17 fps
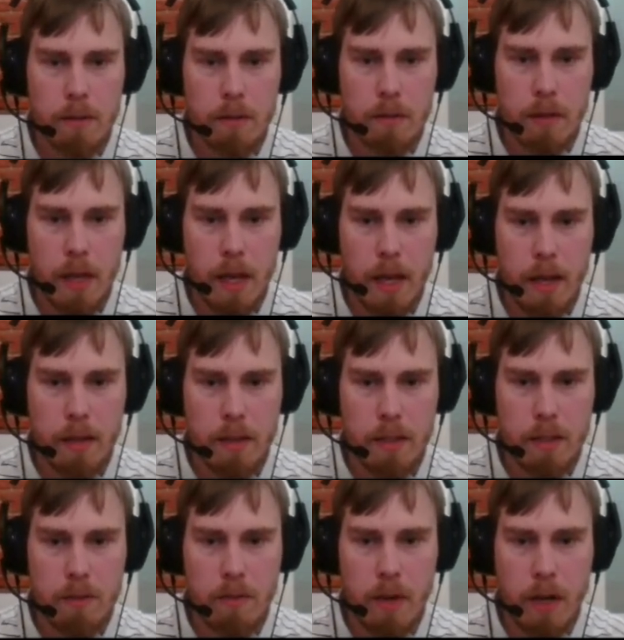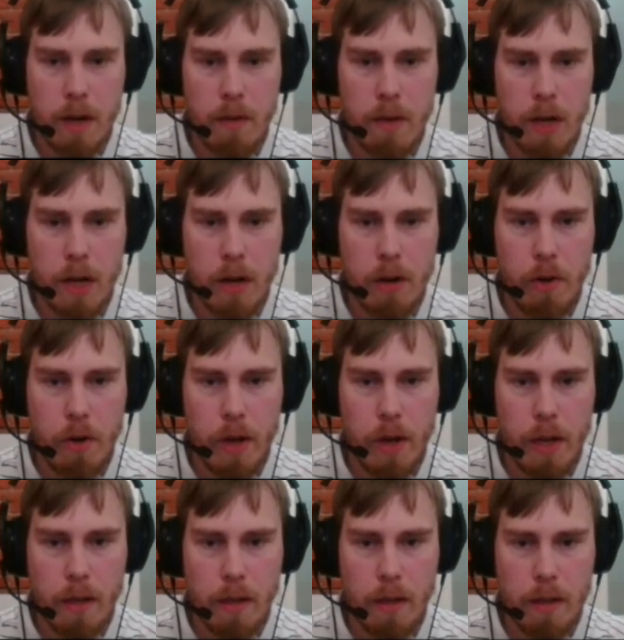and it's just very, very
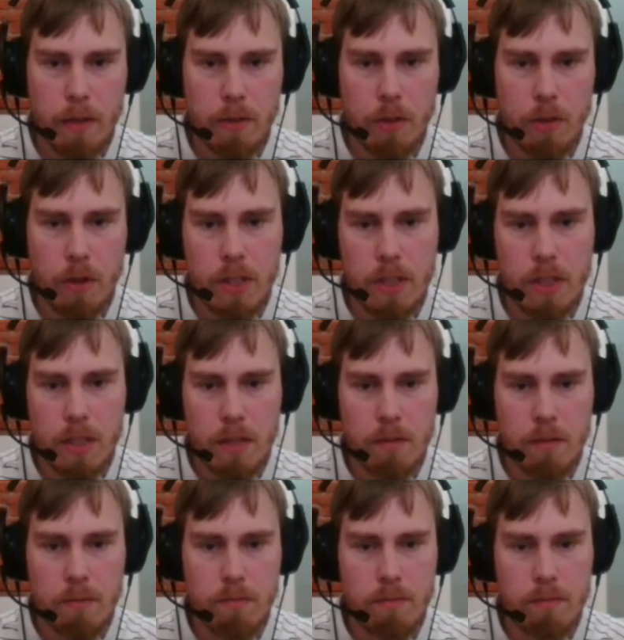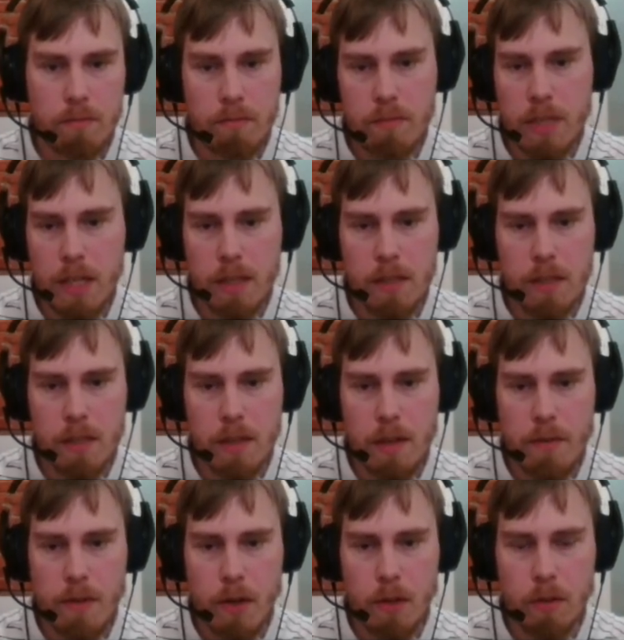annoying. So it's just, yeah, it's just
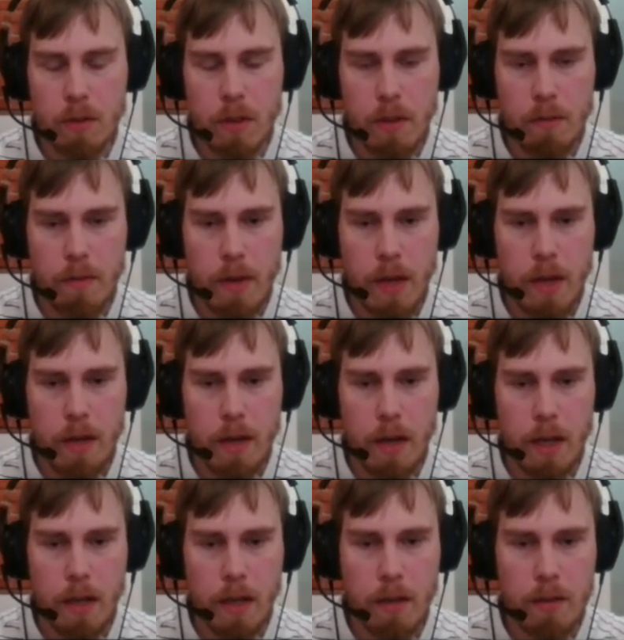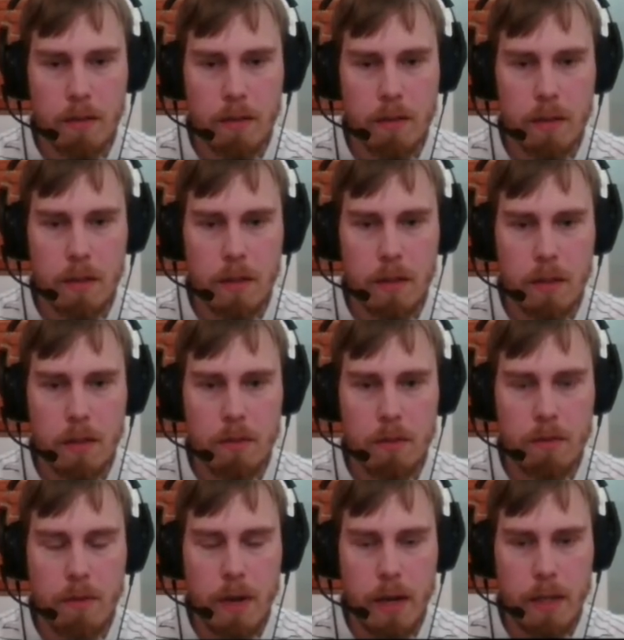difficult to defend, like to
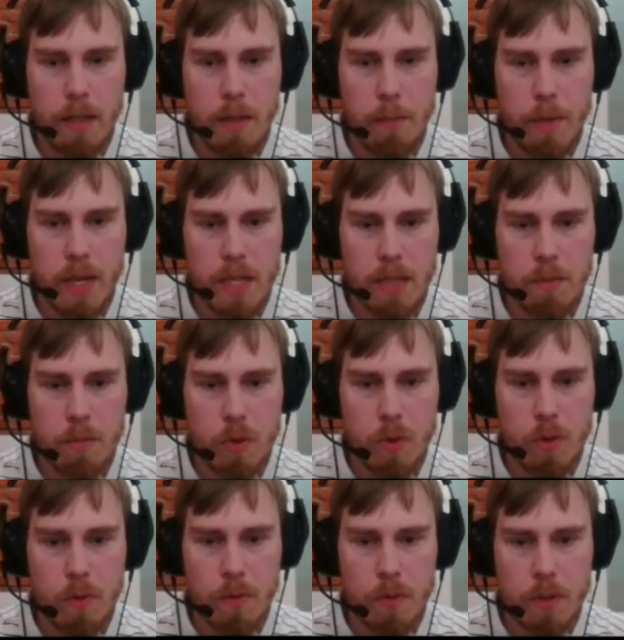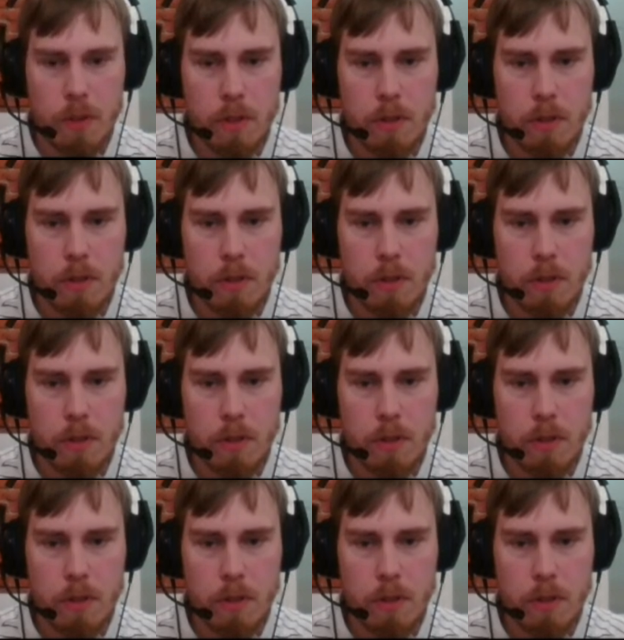find the best moves.